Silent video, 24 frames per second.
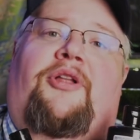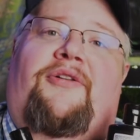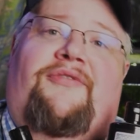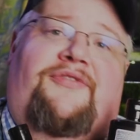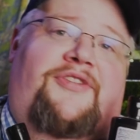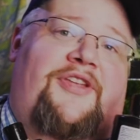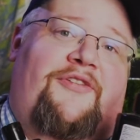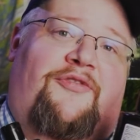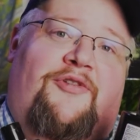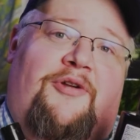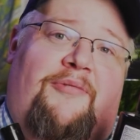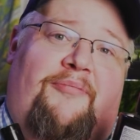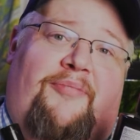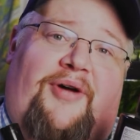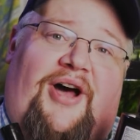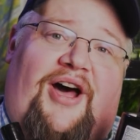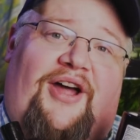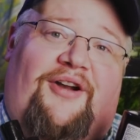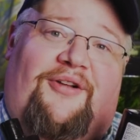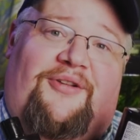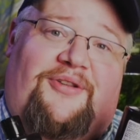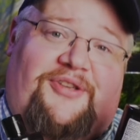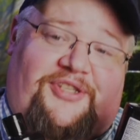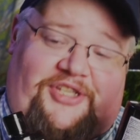of different
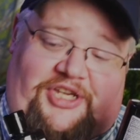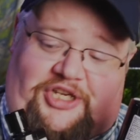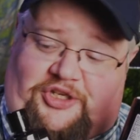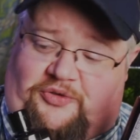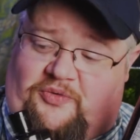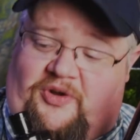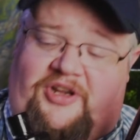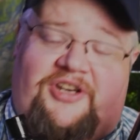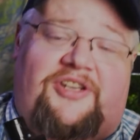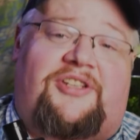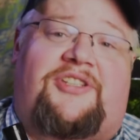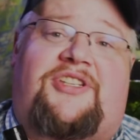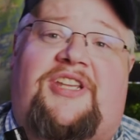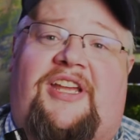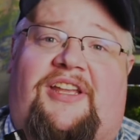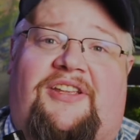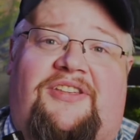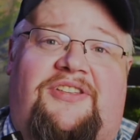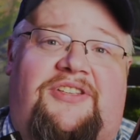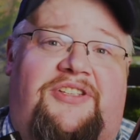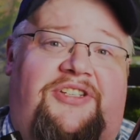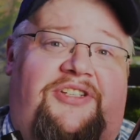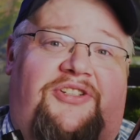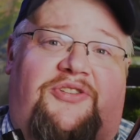bottles, each one
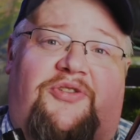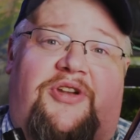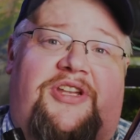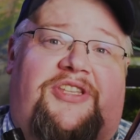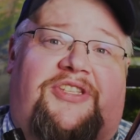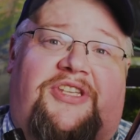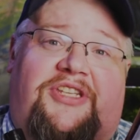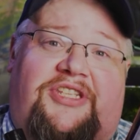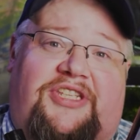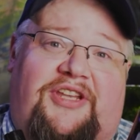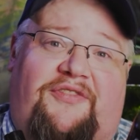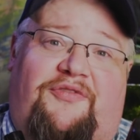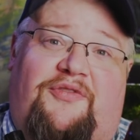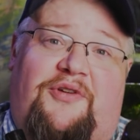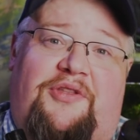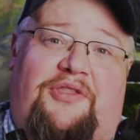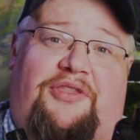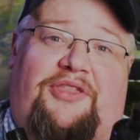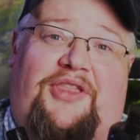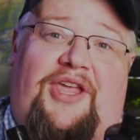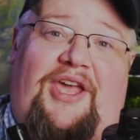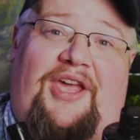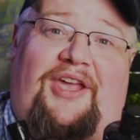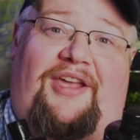treats a
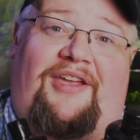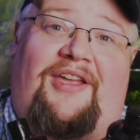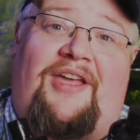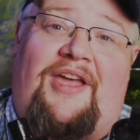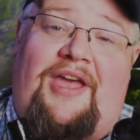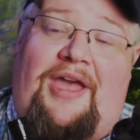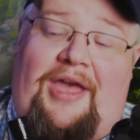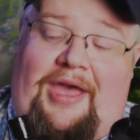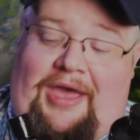different thing,